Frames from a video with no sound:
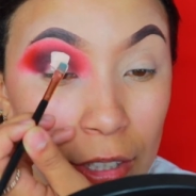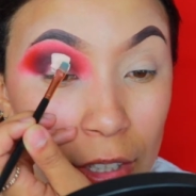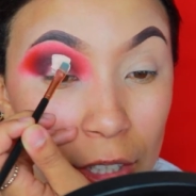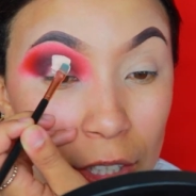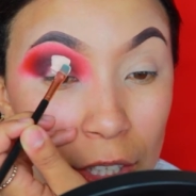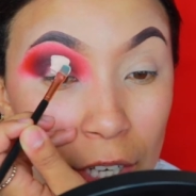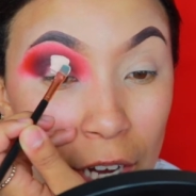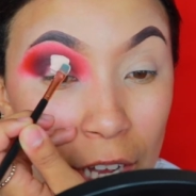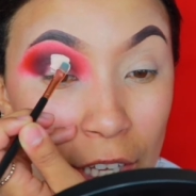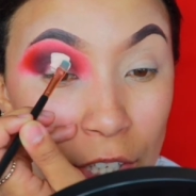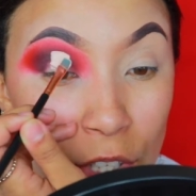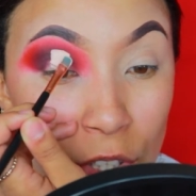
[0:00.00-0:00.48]

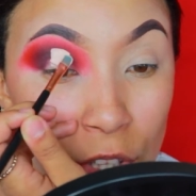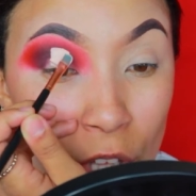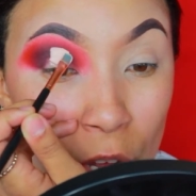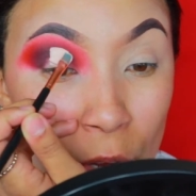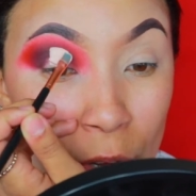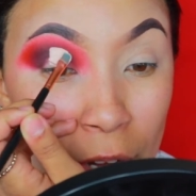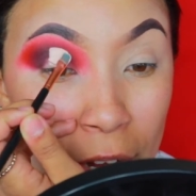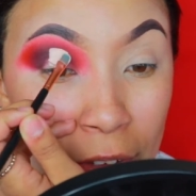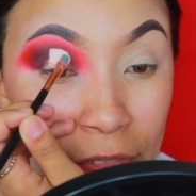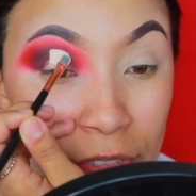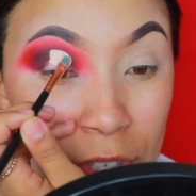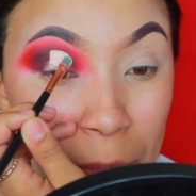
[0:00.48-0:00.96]
like you
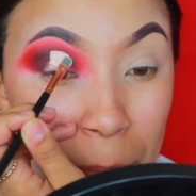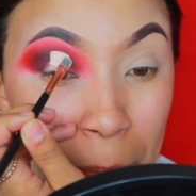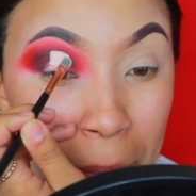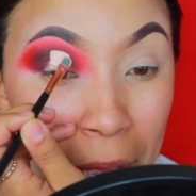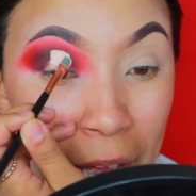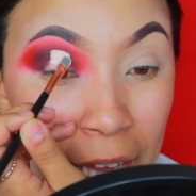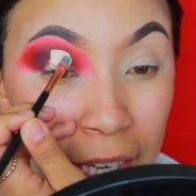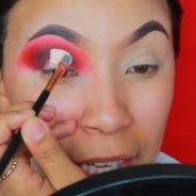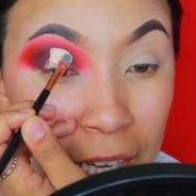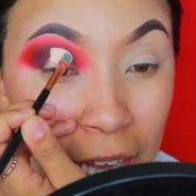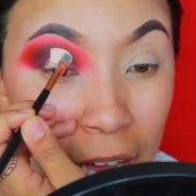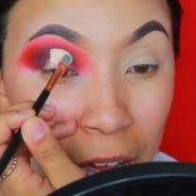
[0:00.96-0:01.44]
don't have to
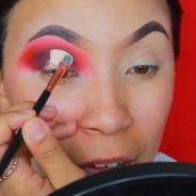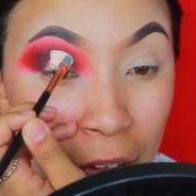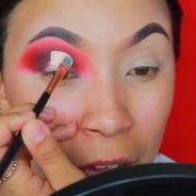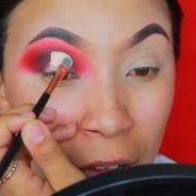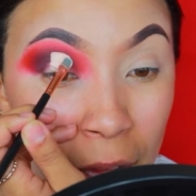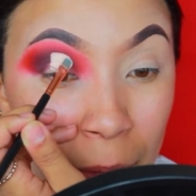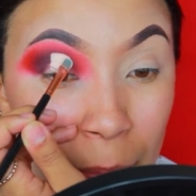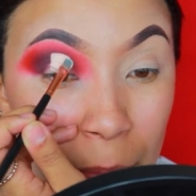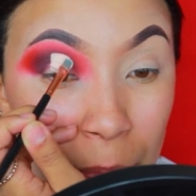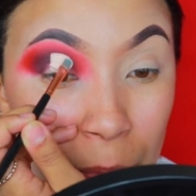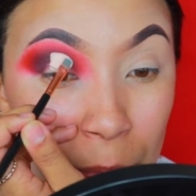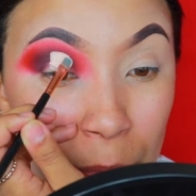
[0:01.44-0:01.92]
pack it
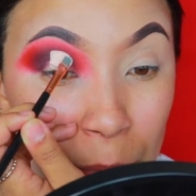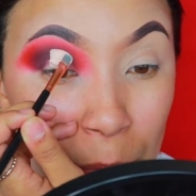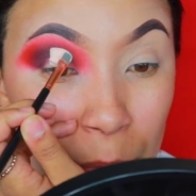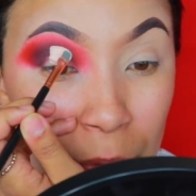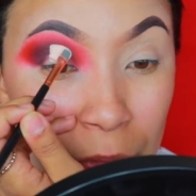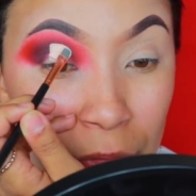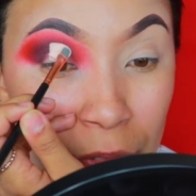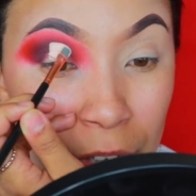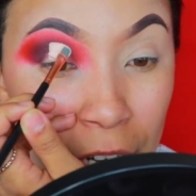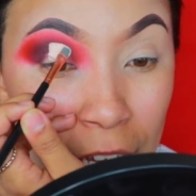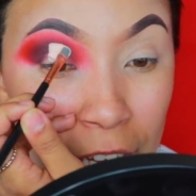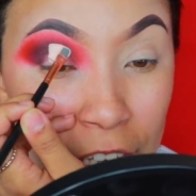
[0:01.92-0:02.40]
up
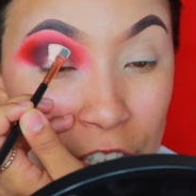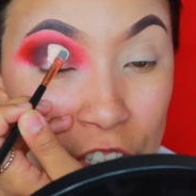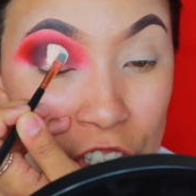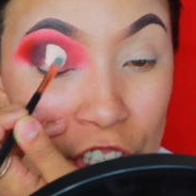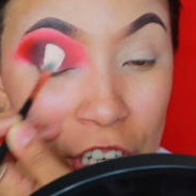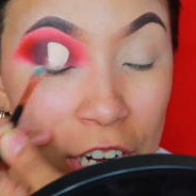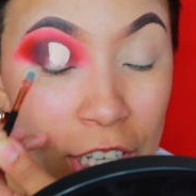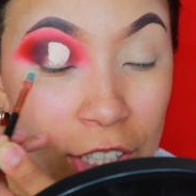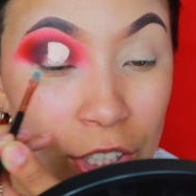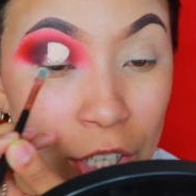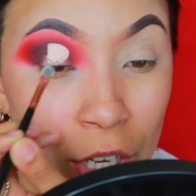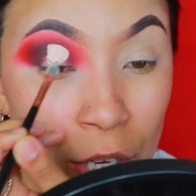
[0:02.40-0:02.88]
with like
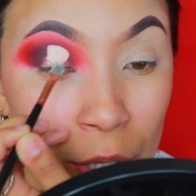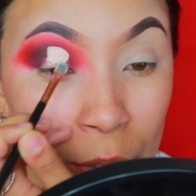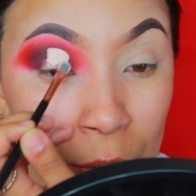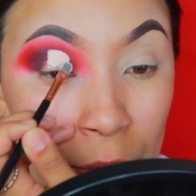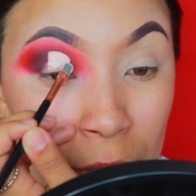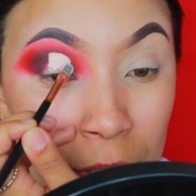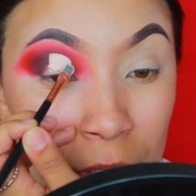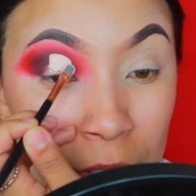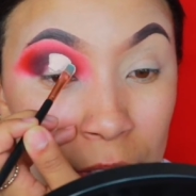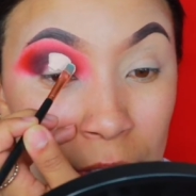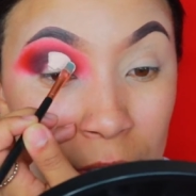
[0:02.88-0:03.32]
shadow,